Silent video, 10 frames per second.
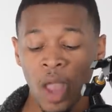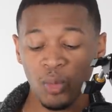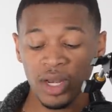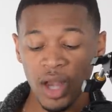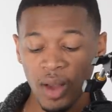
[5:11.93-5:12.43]

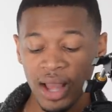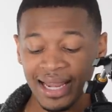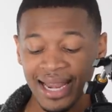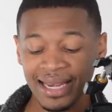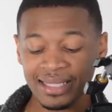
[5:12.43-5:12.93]
We know
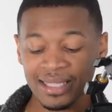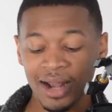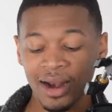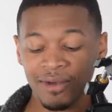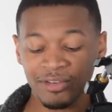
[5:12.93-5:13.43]
Kandi and
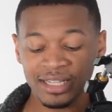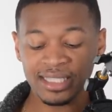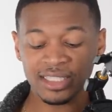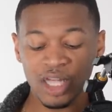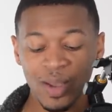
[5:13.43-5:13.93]
Todd are freaks,
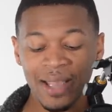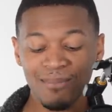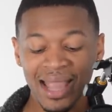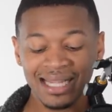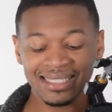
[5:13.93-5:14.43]
and so it
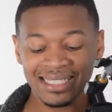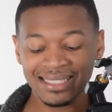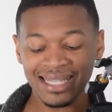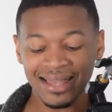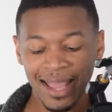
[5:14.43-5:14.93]
makes
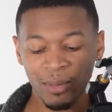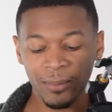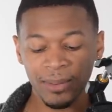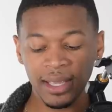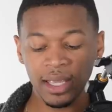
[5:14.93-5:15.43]
sense that they
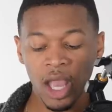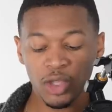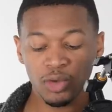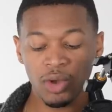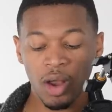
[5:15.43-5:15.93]
would be,
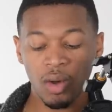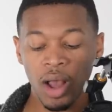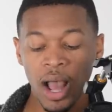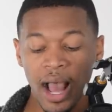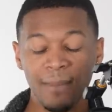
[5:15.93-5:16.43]
you
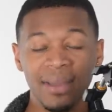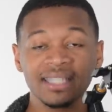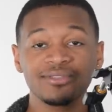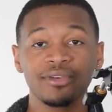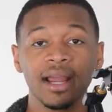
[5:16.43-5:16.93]
know, a
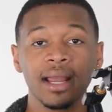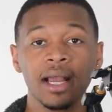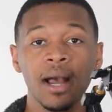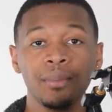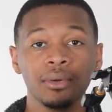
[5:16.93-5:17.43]
best
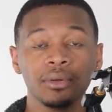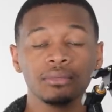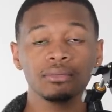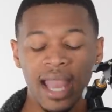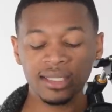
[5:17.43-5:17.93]
friend couple.